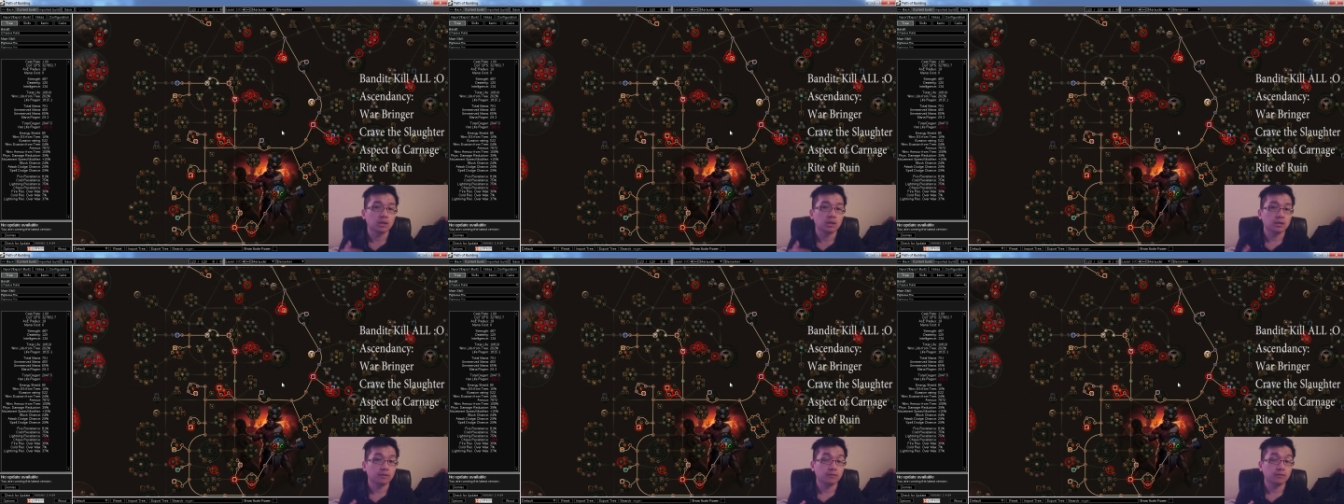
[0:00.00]

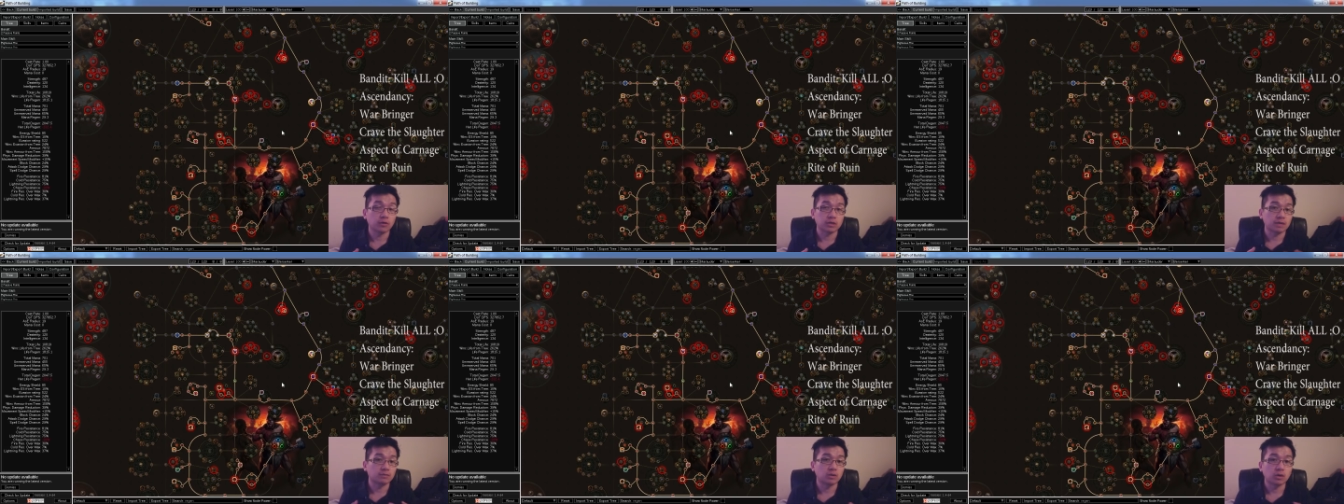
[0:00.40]
For
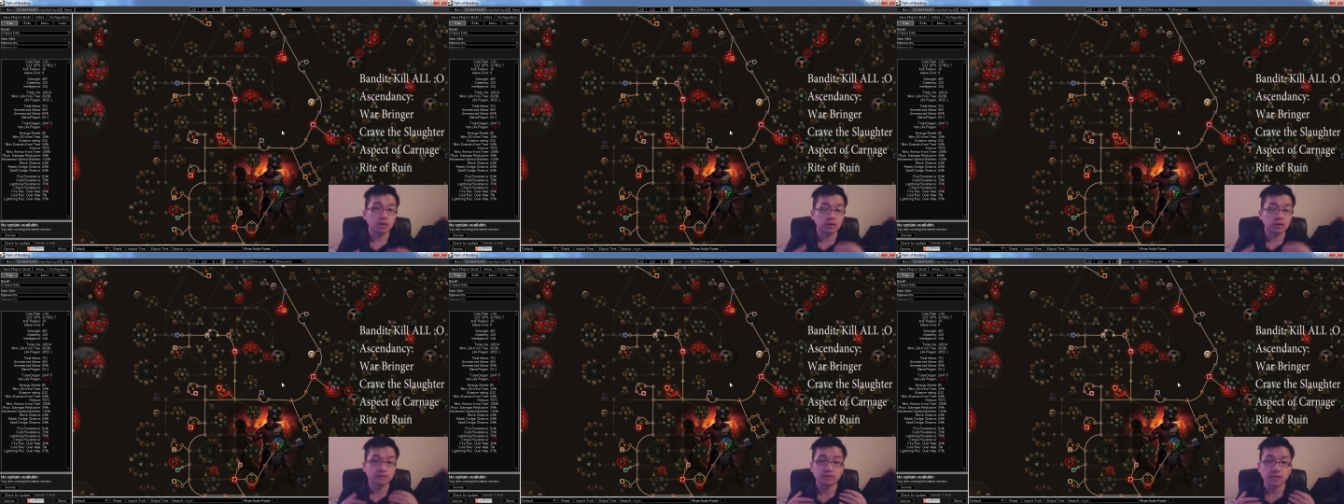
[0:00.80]
example,
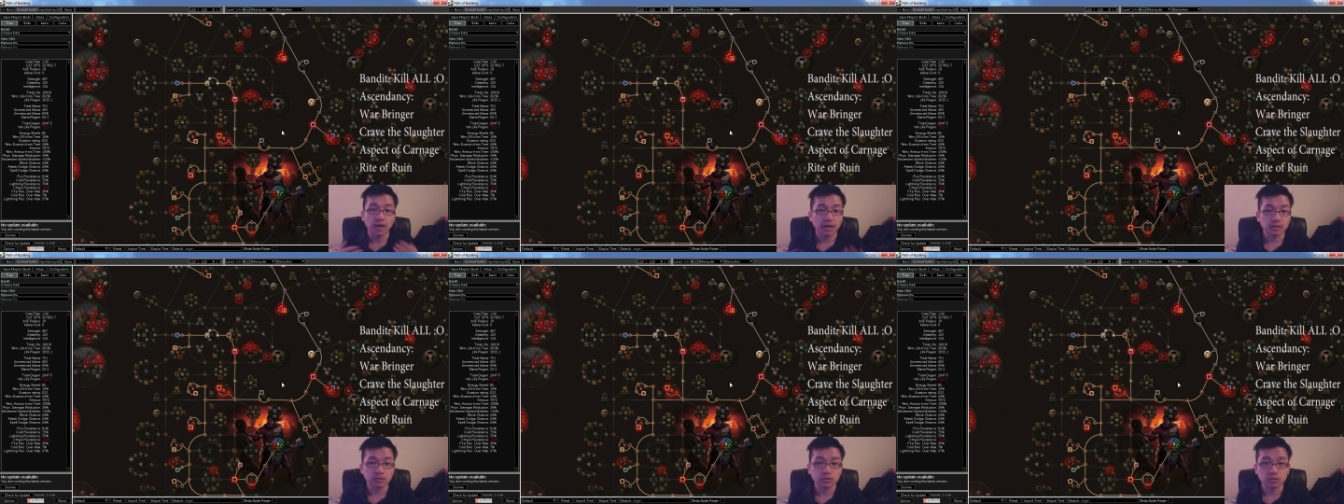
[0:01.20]
if an
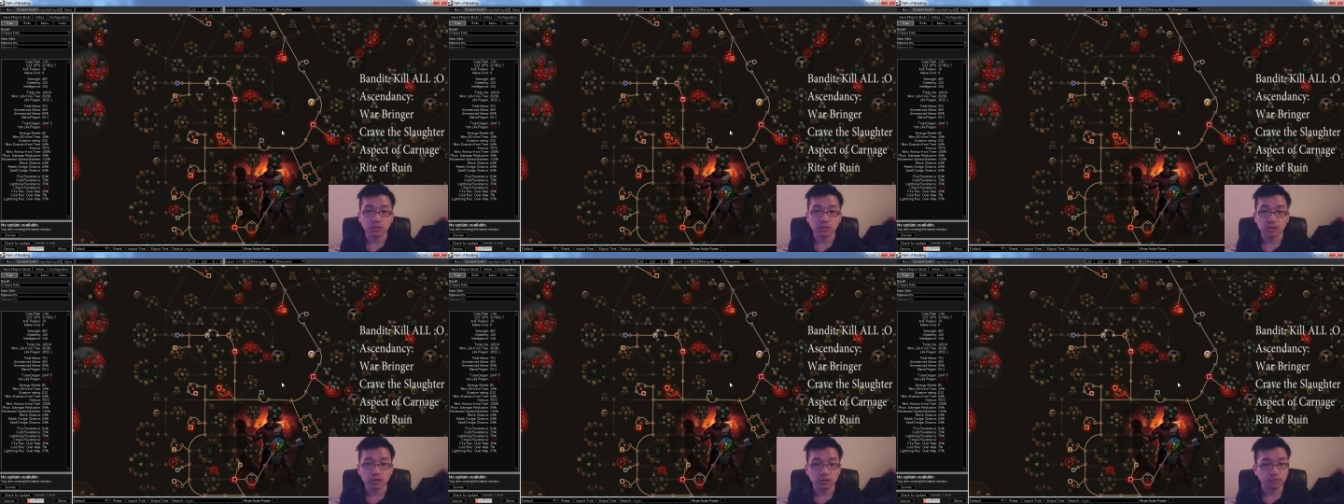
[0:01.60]
item is really
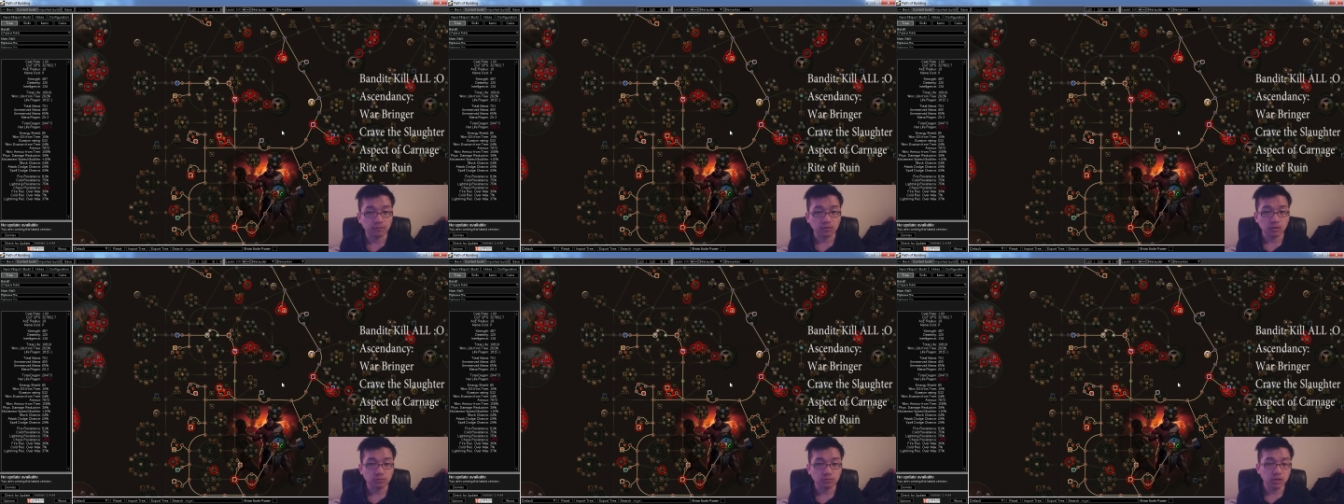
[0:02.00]
good for the
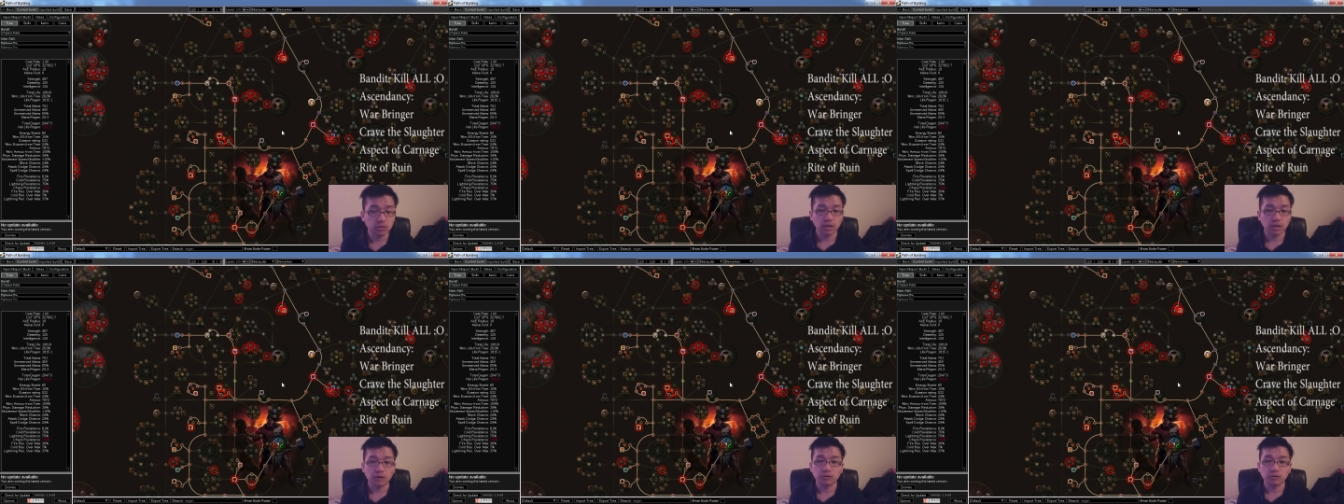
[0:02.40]
build,
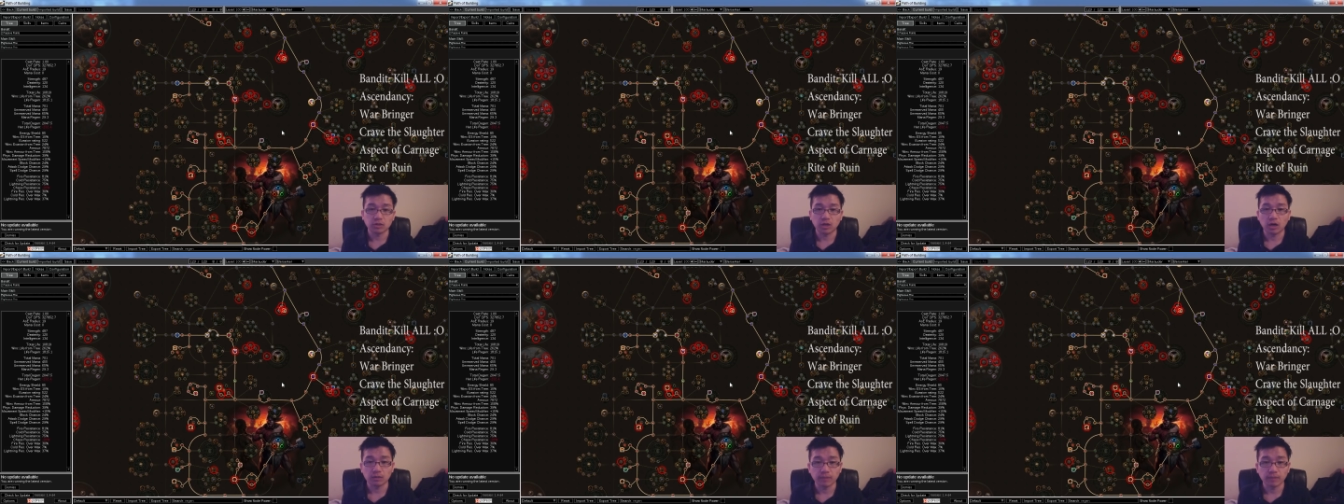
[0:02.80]
I will
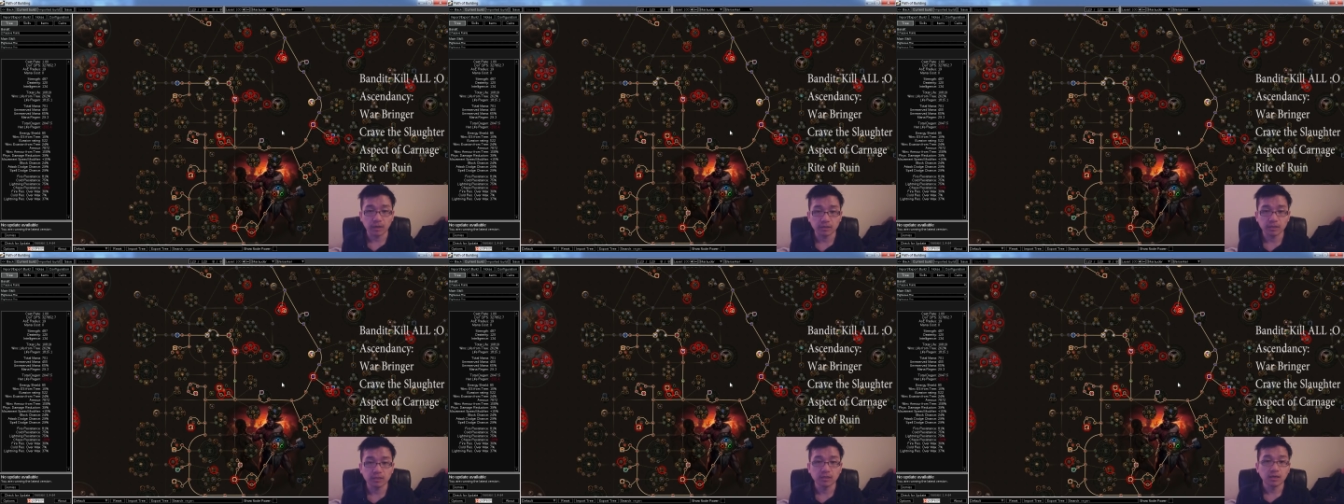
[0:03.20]
talk about it.